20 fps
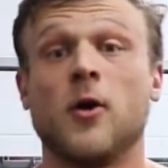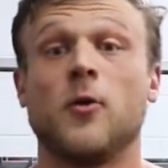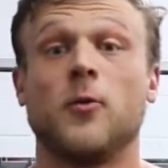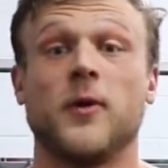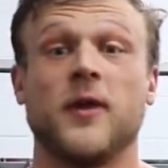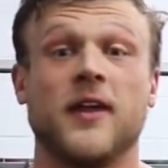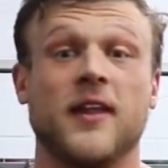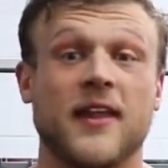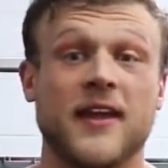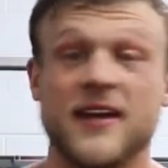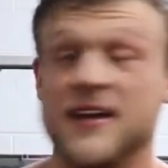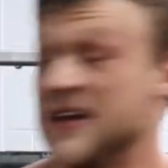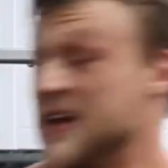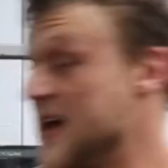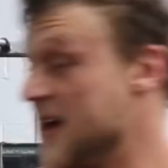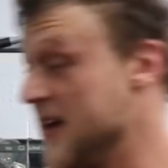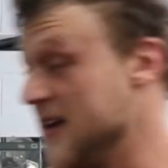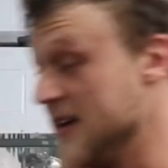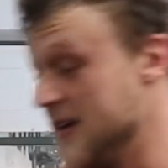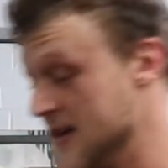really late at
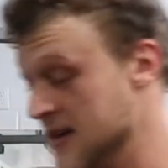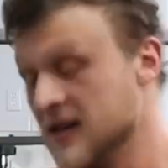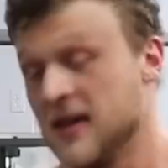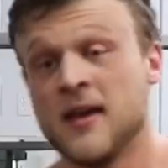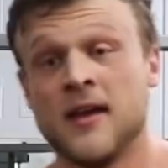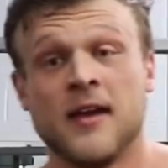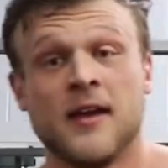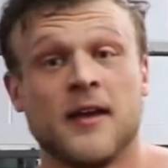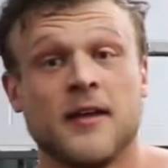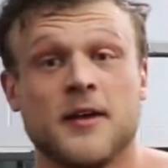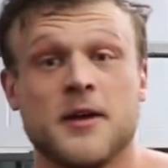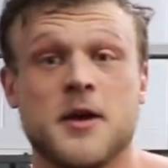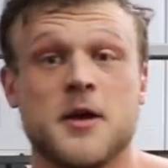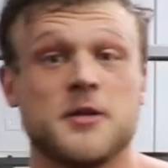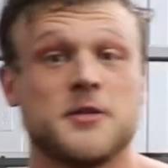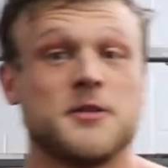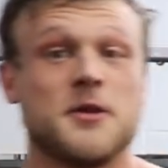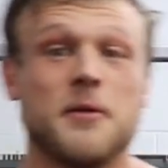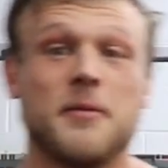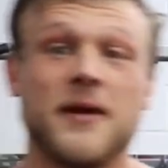night.
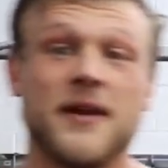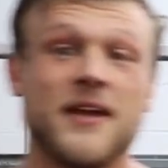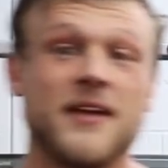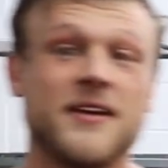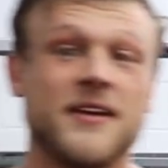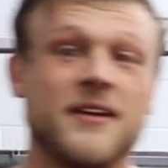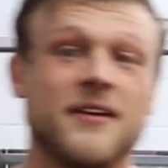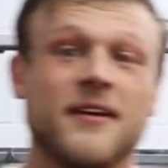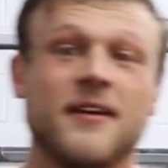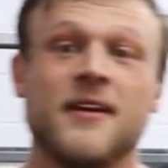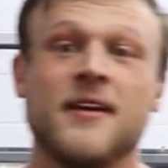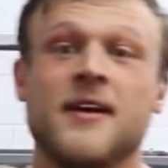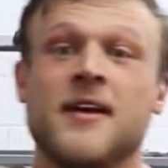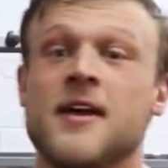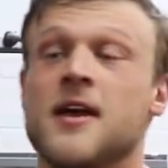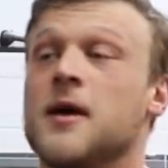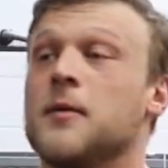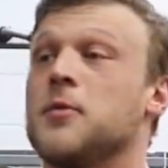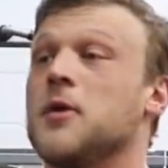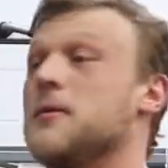There's nobody in here.
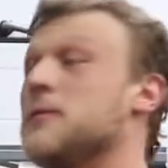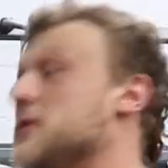Pretty